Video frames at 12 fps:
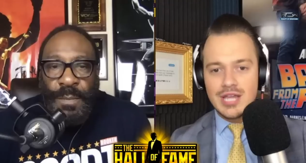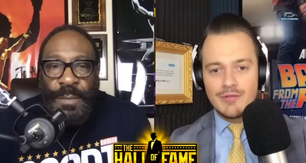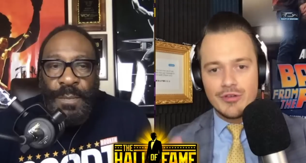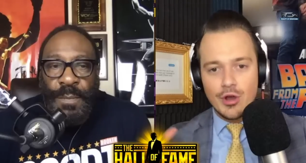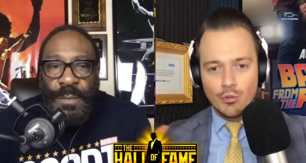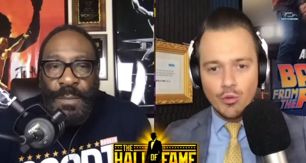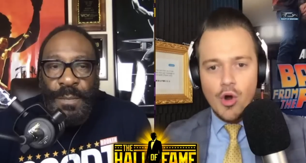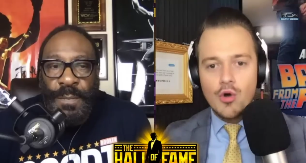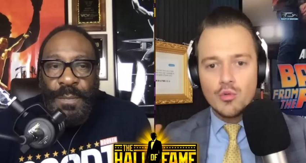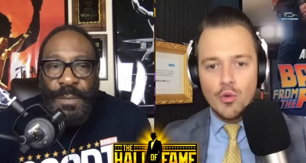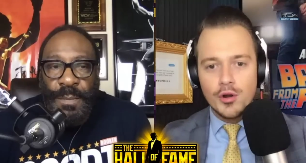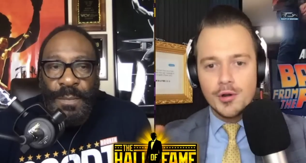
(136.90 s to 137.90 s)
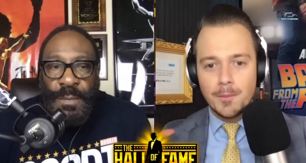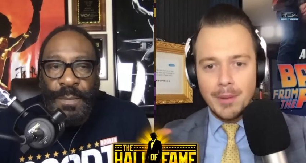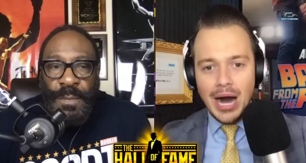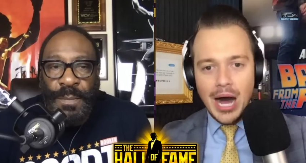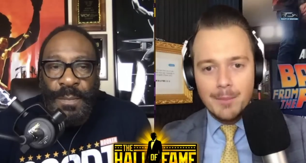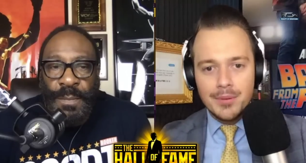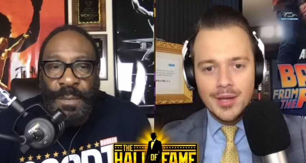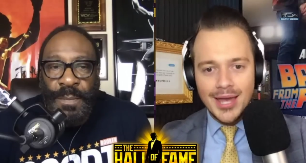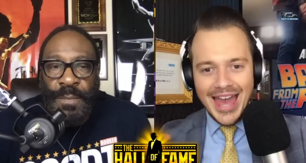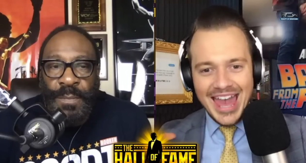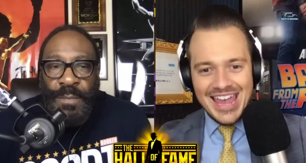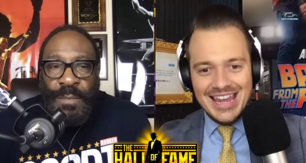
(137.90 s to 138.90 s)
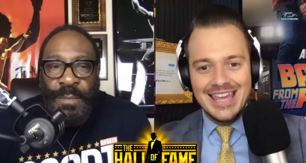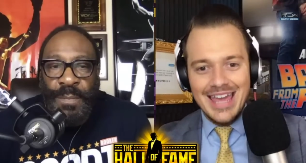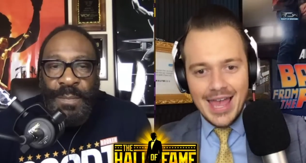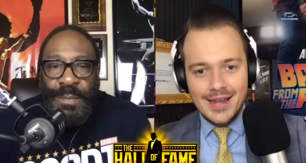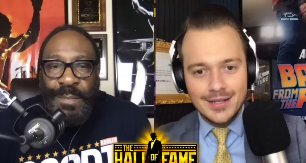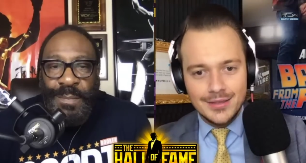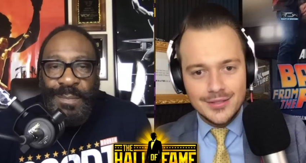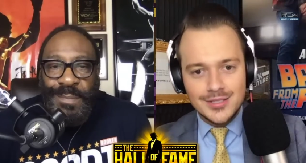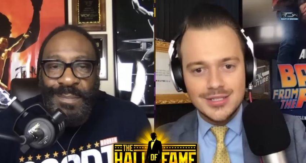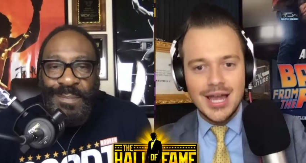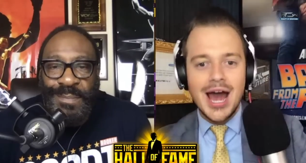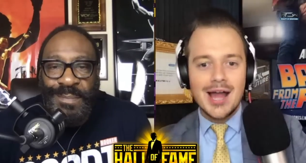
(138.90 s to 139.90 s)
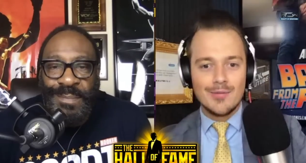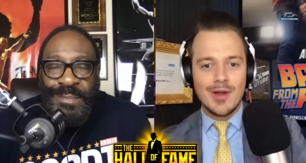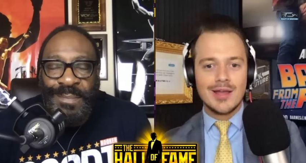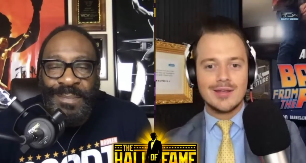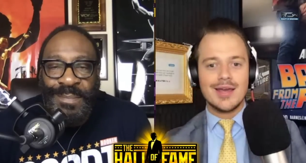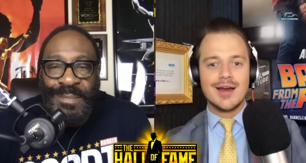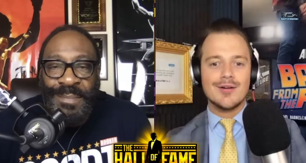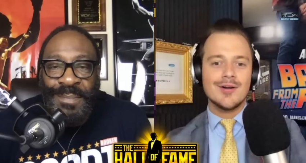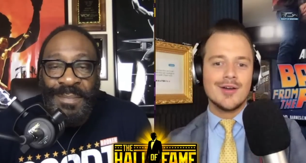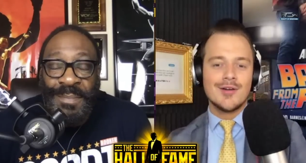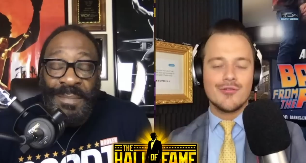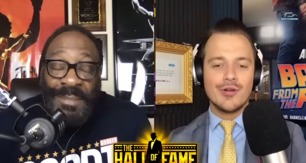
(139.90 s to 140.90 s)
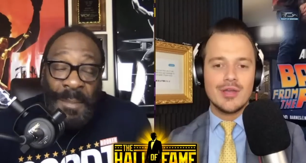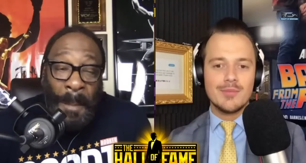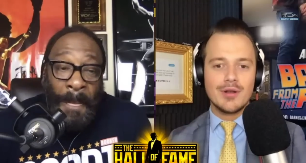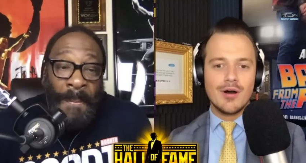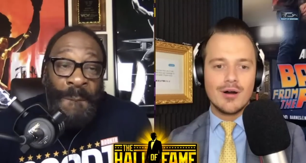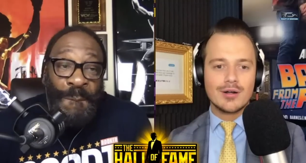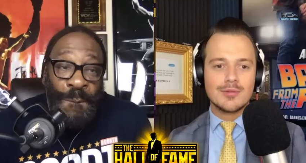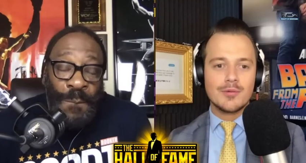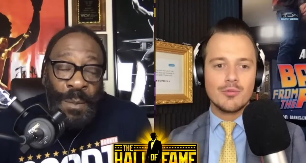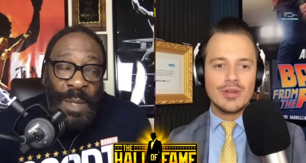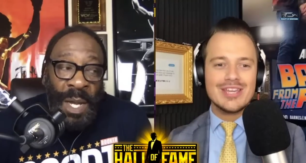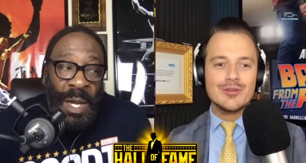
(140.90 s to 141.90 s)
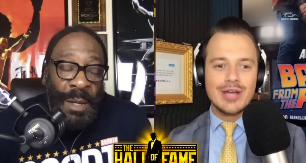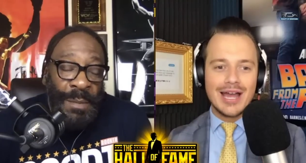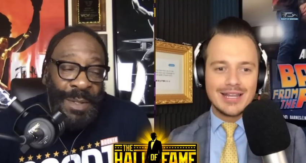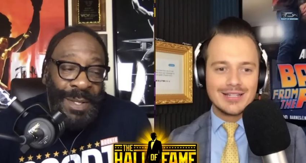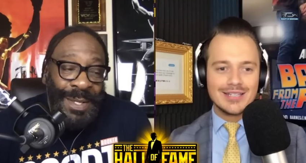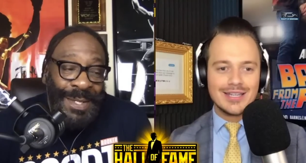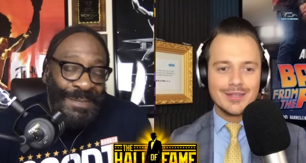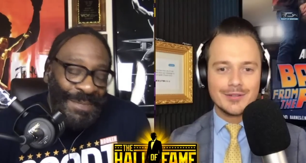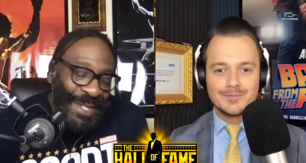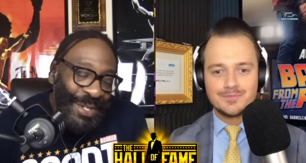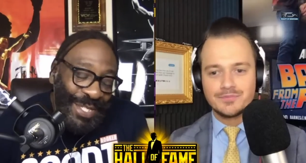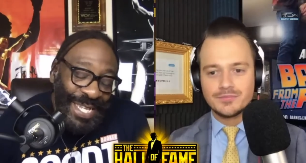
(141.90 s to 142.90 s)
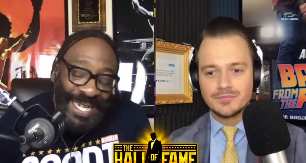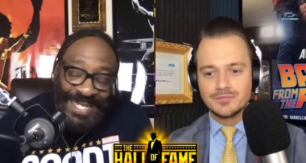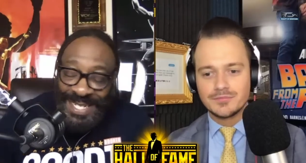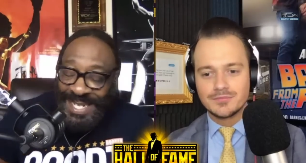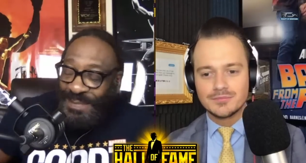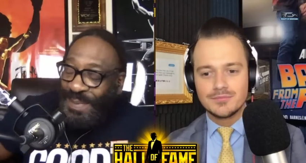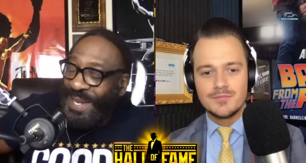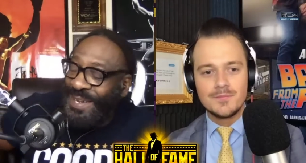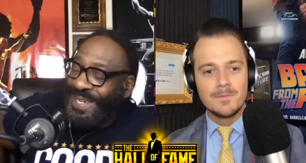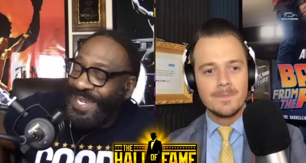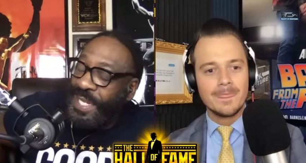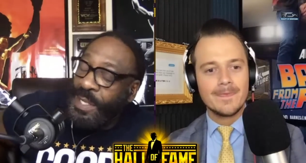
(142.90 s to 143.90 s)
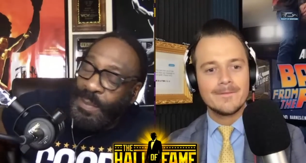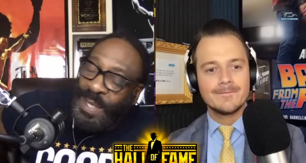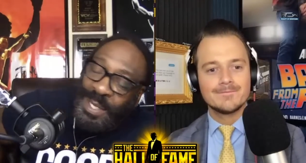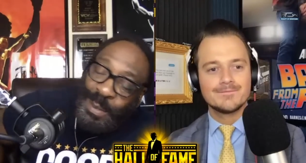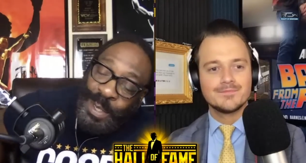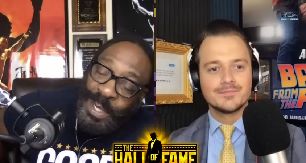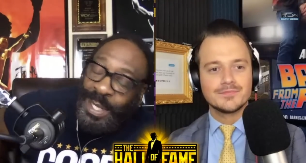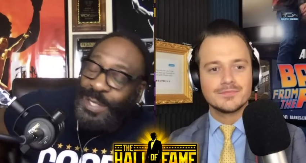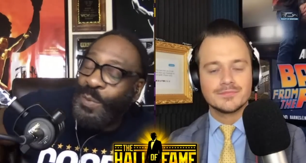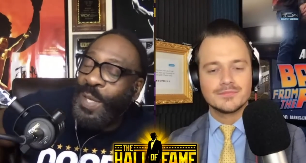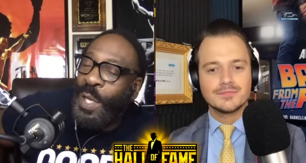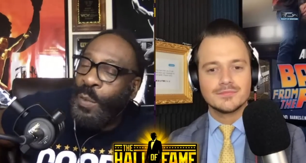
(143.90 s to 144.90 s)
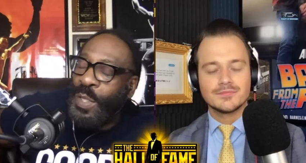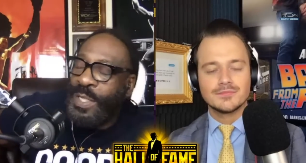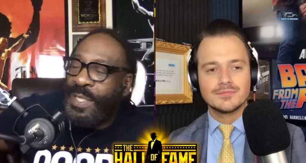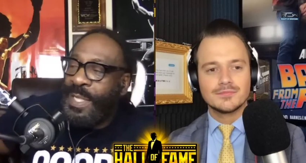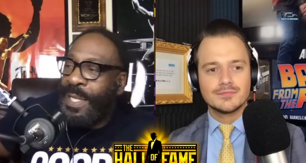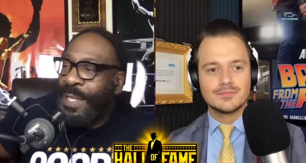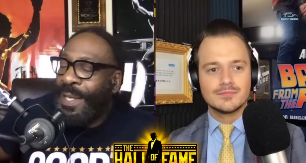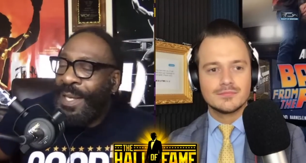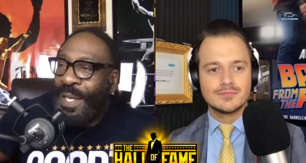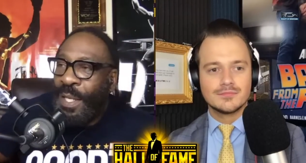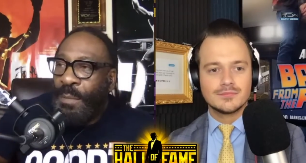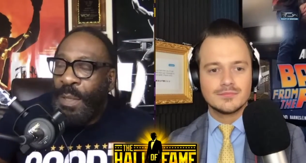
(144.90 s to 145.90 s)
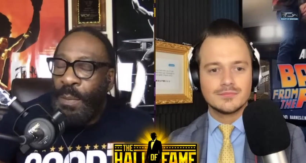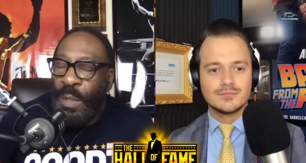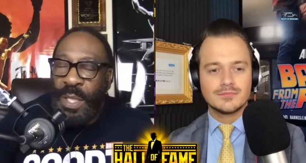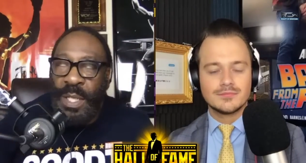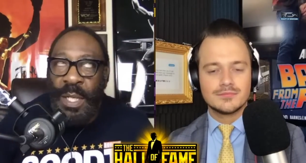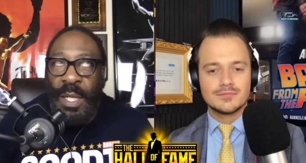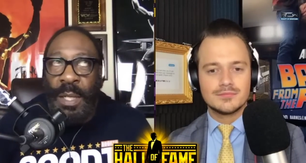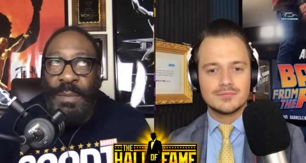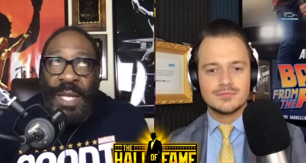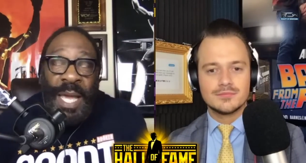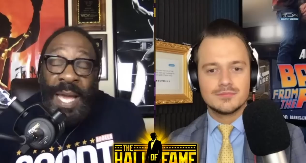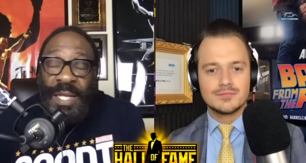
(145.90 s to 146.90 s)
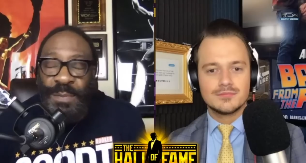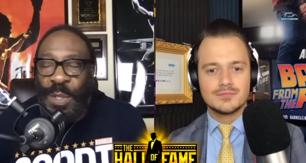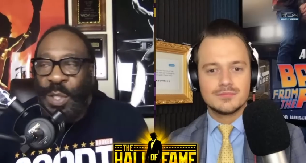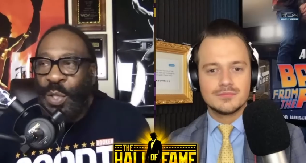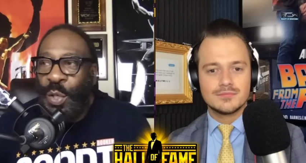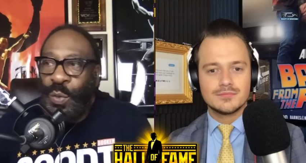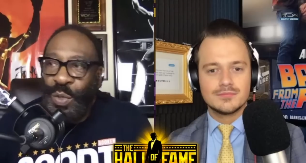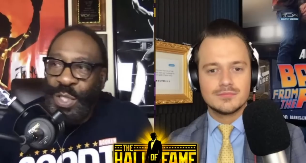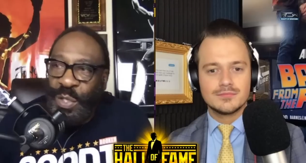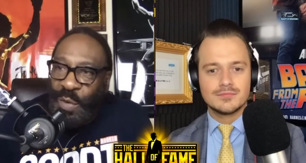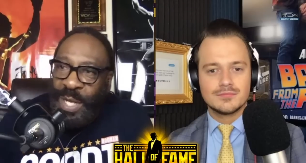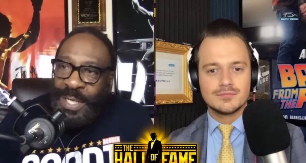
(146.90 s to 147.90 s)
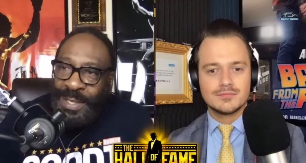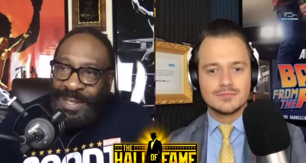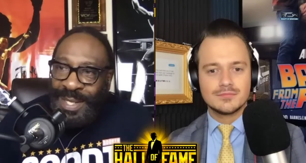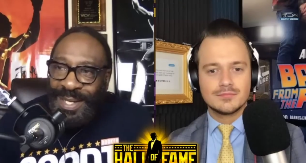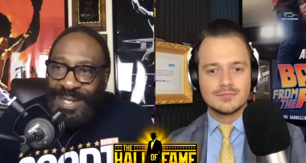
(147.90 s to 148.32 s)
Speaker 1: definitely a Road Warrior pop 88 in the sky right now for him and Hawk reuniting. Nah,
Speaker 2: those guys did it better than anybody, man. That's why I always say people can. Um, they ask me, you know, who's the greatest